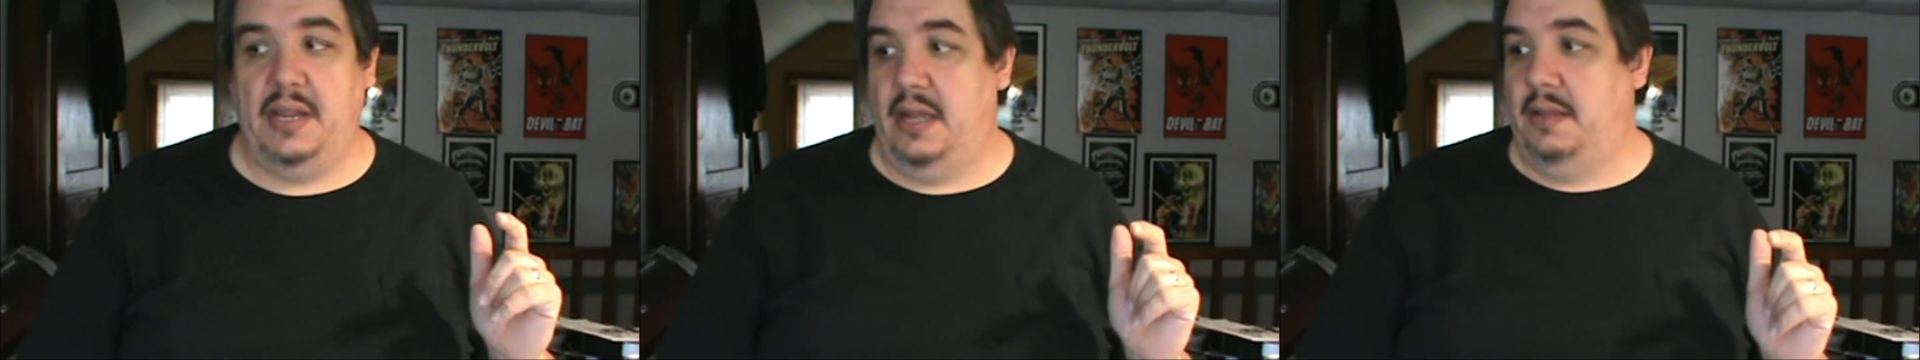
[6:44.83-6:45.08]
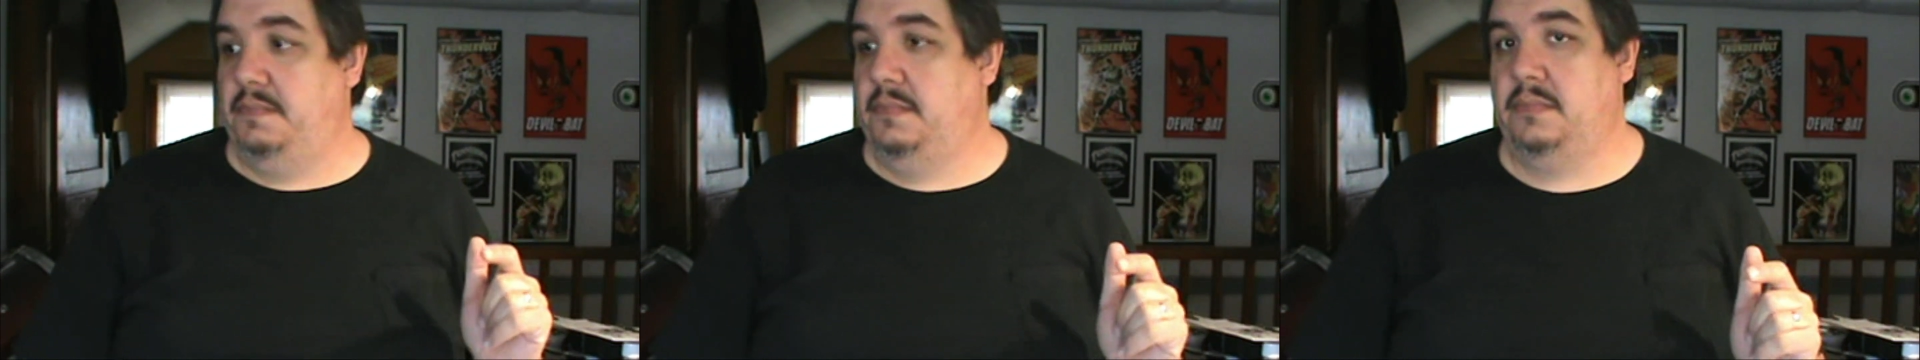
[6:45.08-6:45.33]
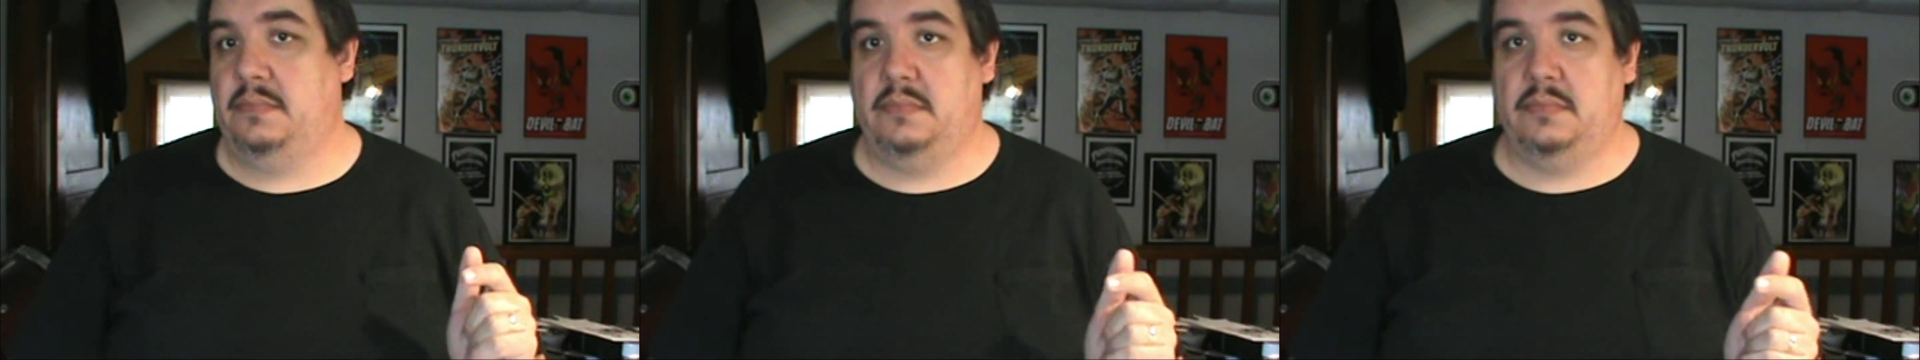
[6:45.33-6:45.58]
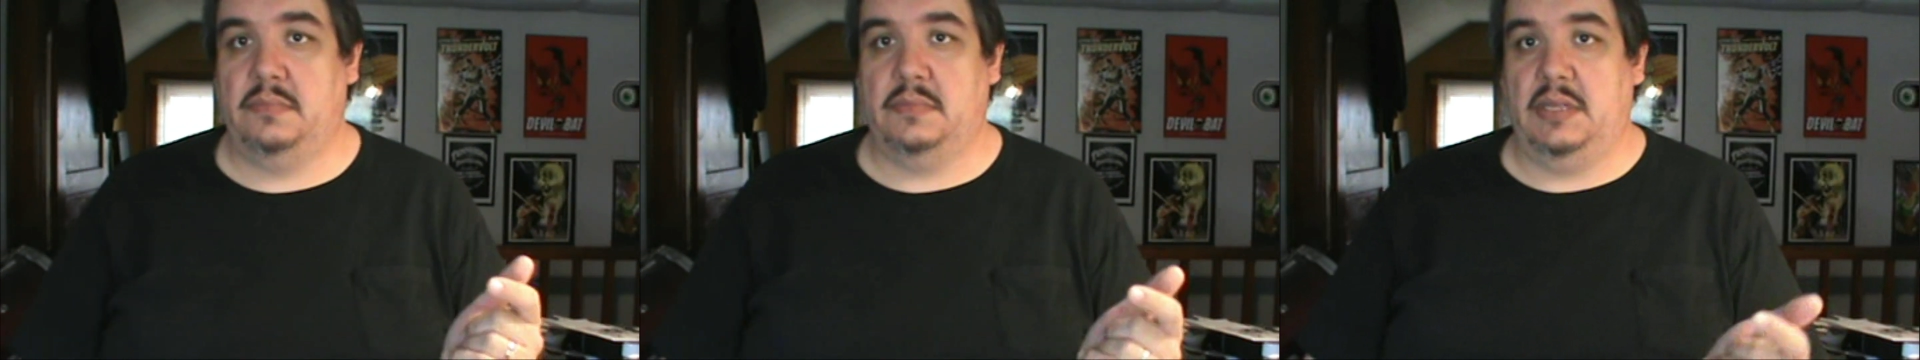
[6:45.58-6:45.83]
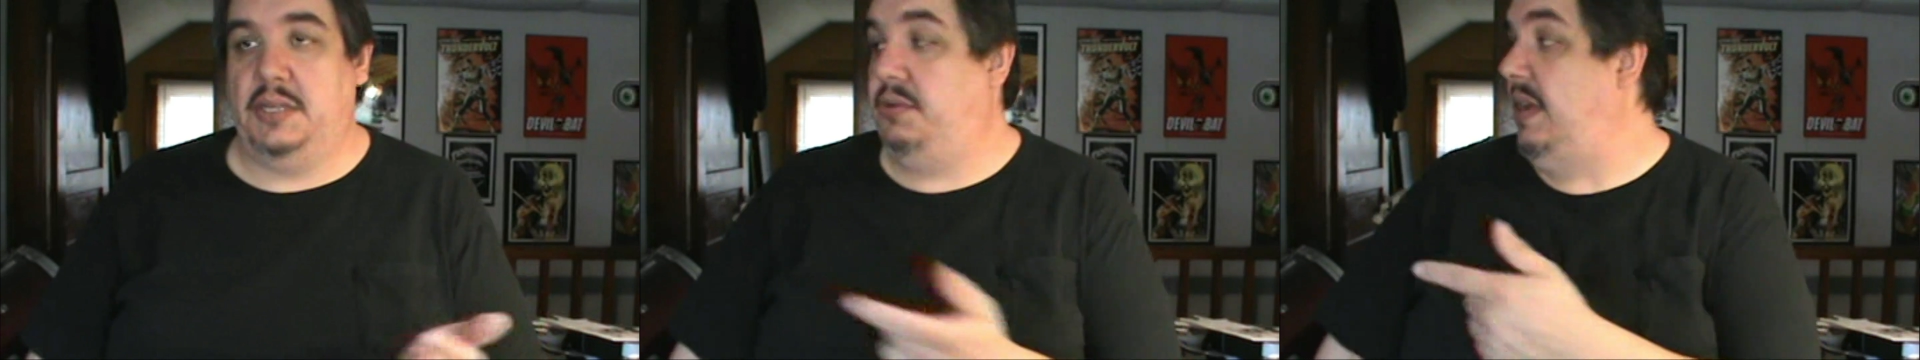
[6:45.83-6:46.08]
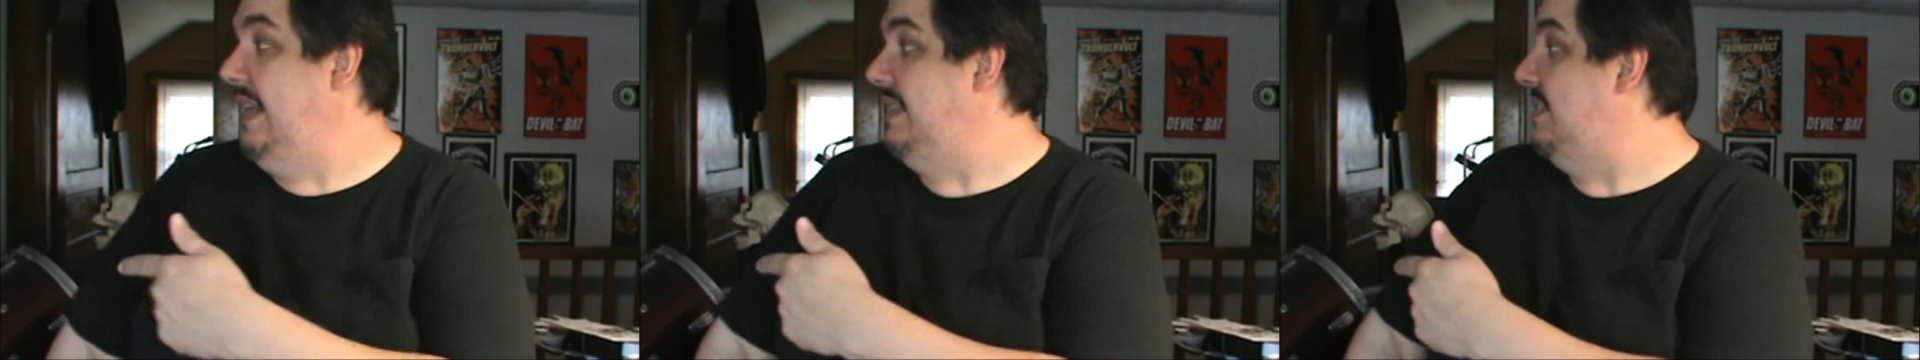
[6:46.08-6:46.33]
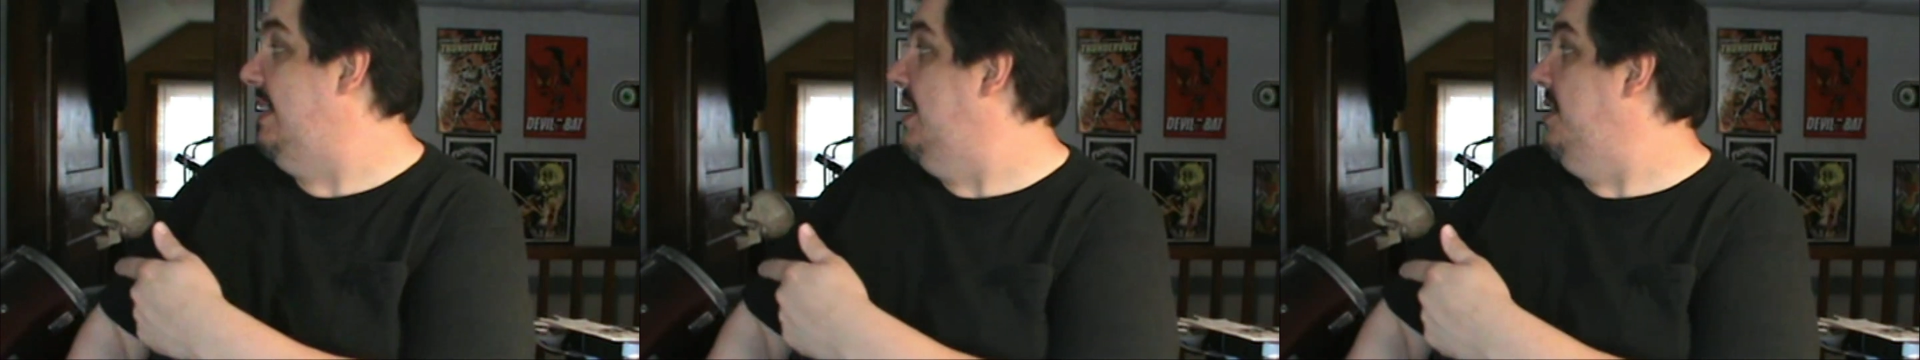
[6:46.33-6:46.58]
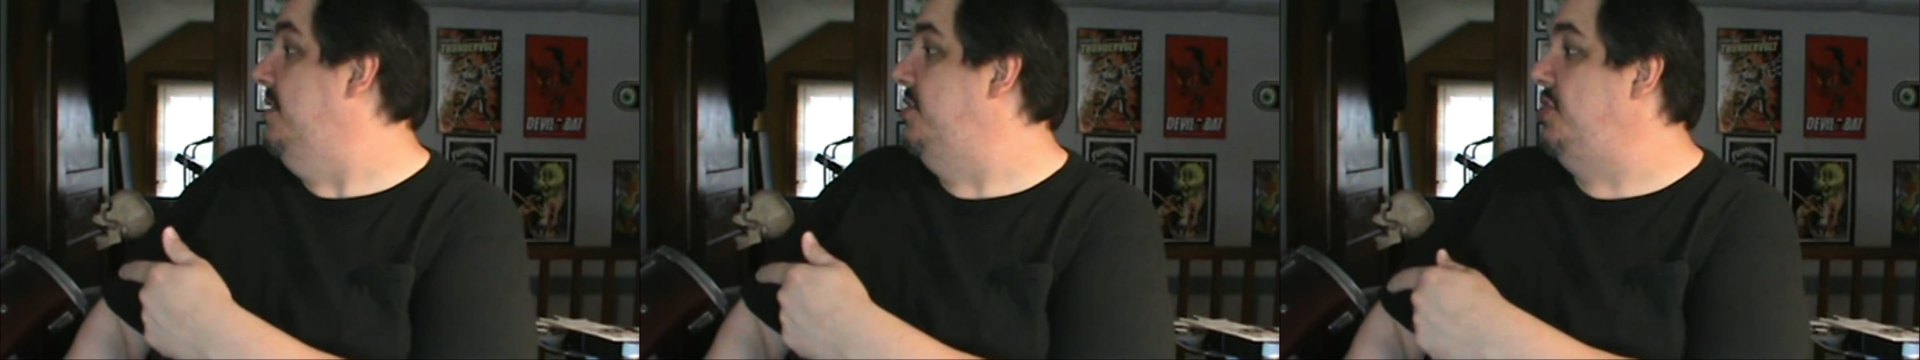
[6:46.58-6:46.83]
you can't see
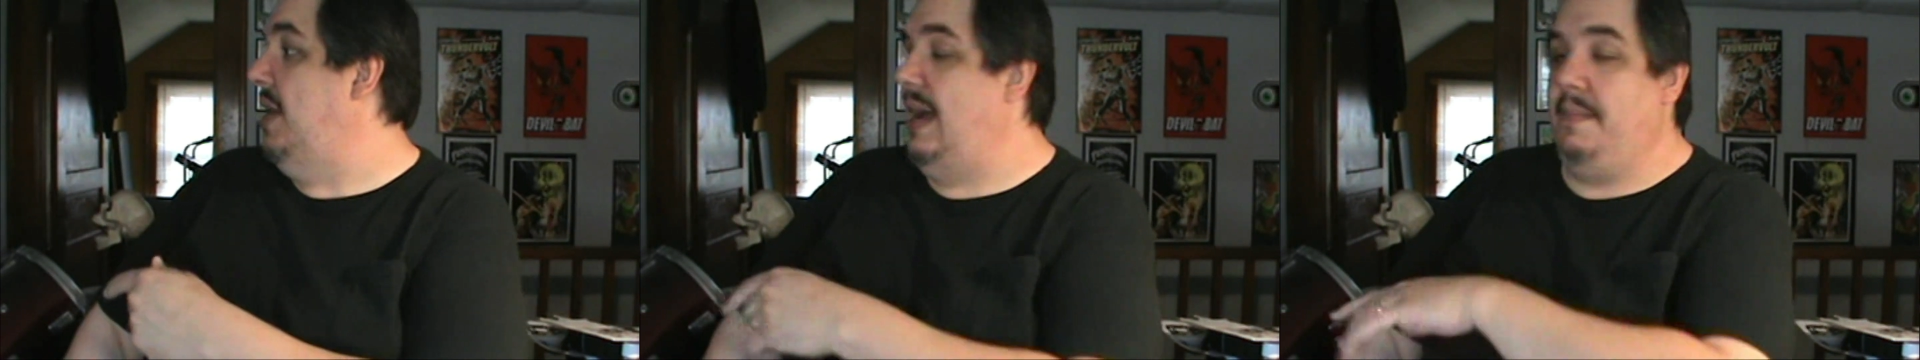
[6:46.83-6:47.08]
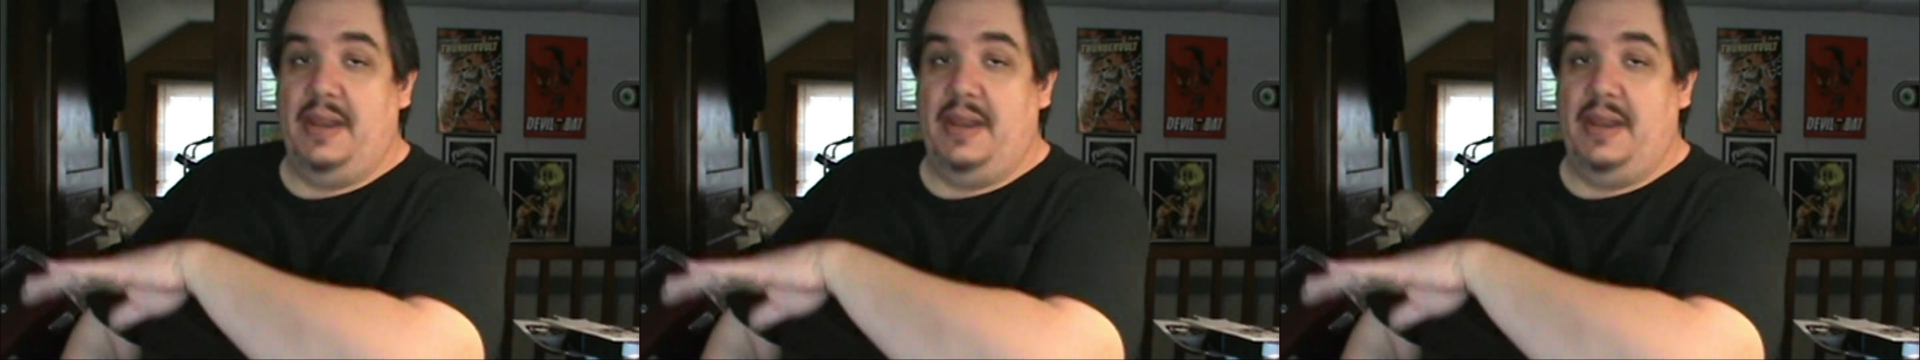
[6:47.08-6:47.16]
it in the shop,